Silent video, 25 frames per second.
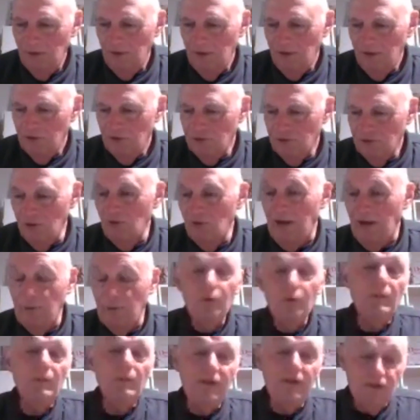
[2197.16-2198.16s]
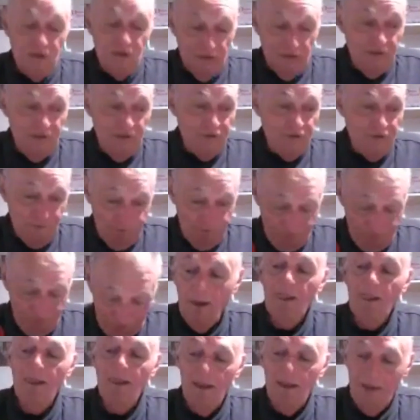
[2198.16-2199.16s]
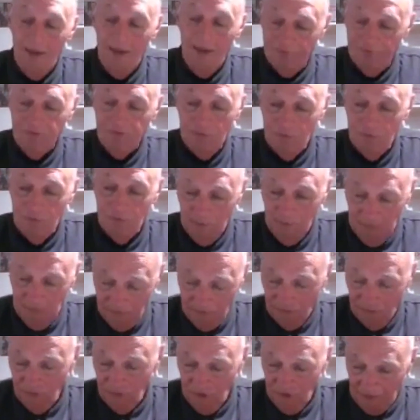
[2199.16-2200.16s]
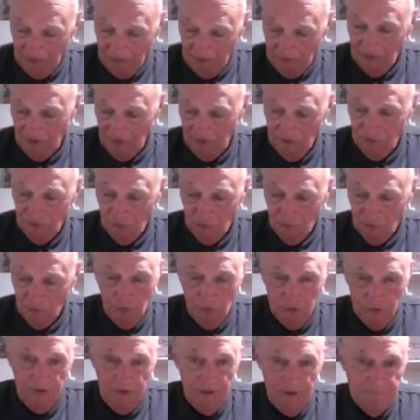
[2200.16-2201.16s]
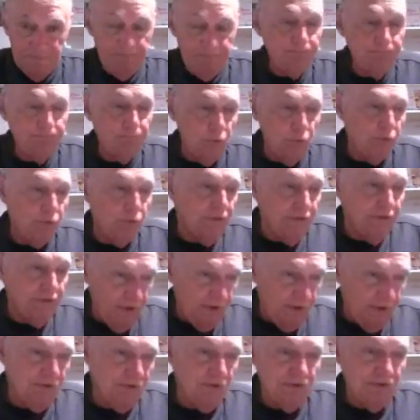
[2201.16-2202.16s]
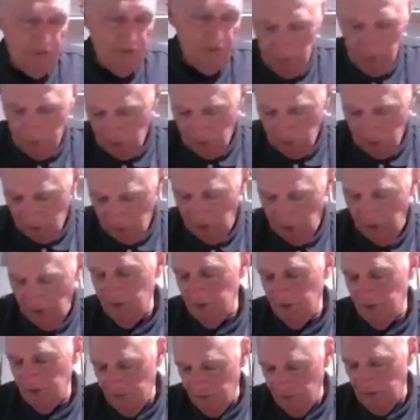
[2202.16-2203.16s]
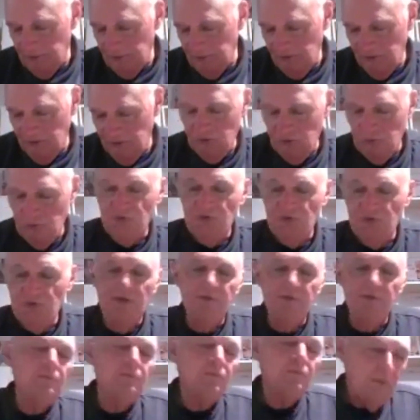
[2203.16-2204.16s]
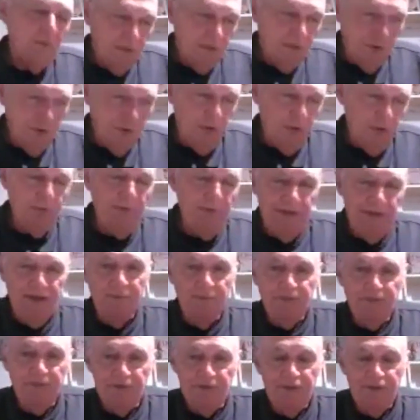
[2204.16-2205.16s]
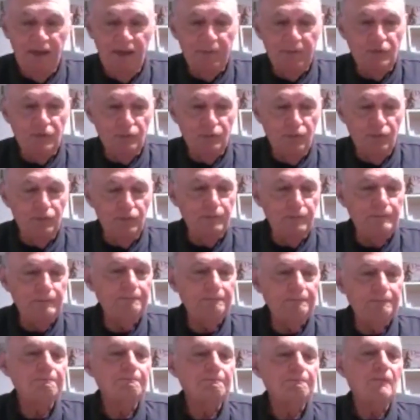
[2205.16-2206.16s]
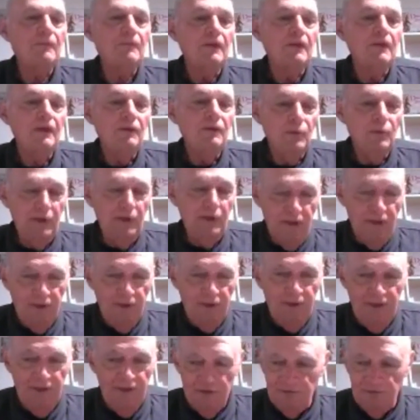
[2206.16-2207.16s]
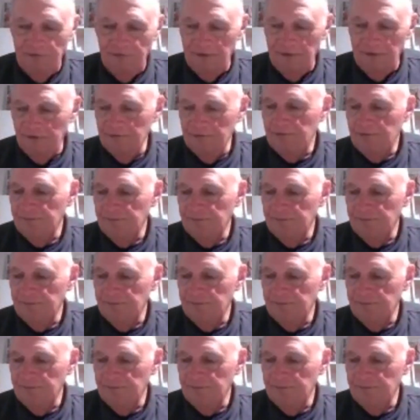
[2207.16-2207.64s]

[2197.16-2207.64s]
So I will mention this. After the jam sessions were all done, all the induction ceremonies were done, and jam session was done, going back up to Tommy's room, we get on the elevator.